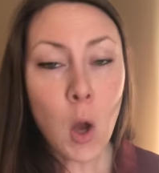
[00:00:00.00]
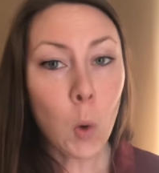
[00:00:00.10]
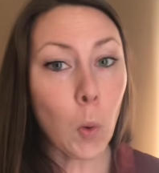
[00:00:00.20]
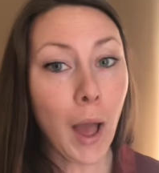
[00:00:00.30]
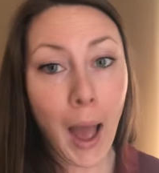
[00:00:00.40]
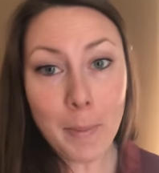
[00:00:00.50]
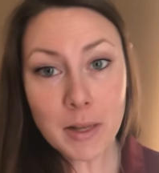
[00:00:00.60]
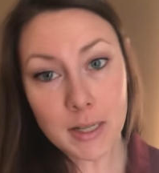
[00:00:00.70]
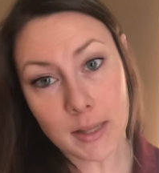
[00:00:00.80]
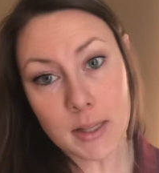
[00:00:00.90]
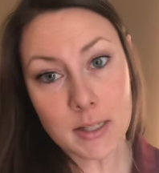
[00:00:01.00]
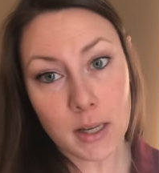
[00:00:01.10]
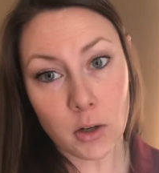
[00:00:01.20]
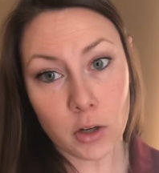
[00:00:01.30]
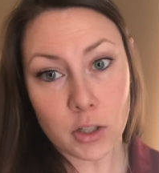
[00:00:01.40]
What happens at the
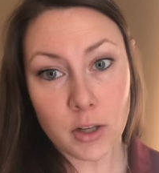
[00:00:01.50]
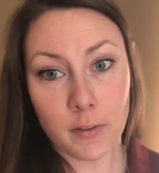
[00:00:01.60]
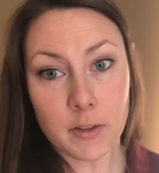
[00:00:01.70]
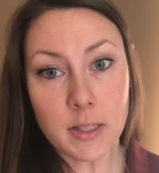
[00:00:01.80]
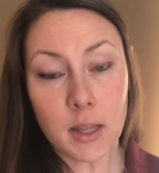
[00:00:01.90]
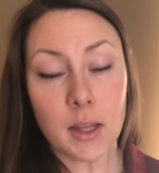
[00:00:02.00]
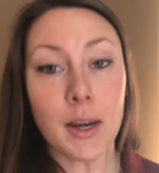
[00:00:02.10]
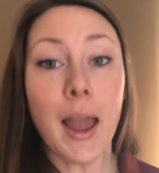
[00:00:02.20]
skilled nursing facility?